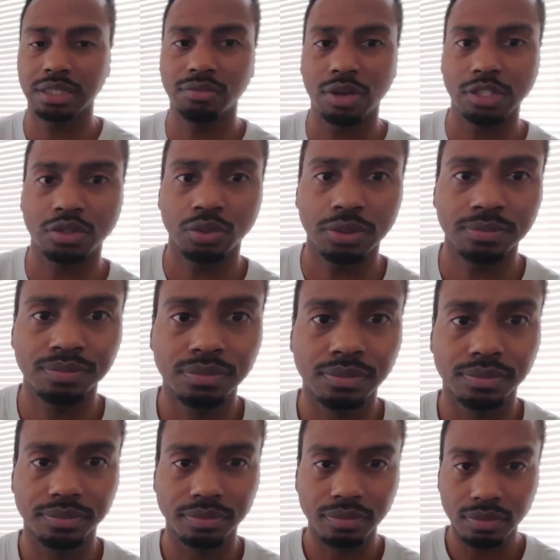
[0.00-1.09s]
get right to it.
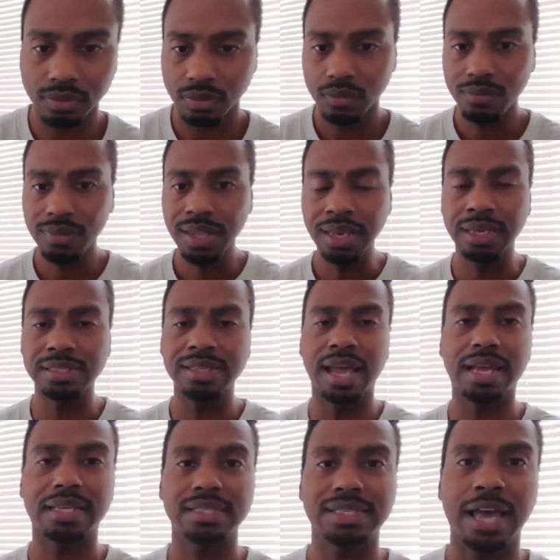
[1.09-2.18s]
Let's
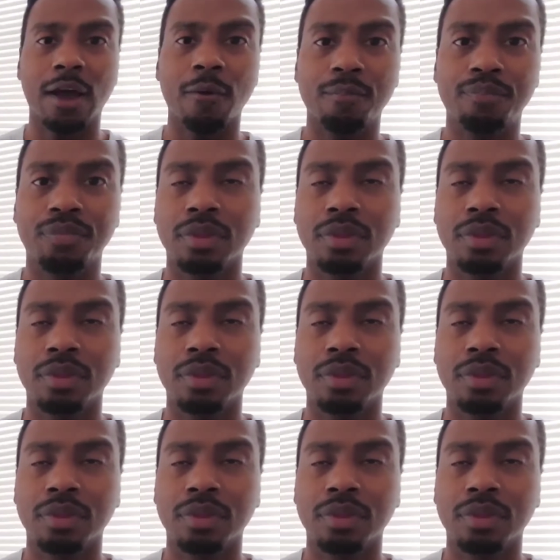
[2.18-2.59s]
knock this out.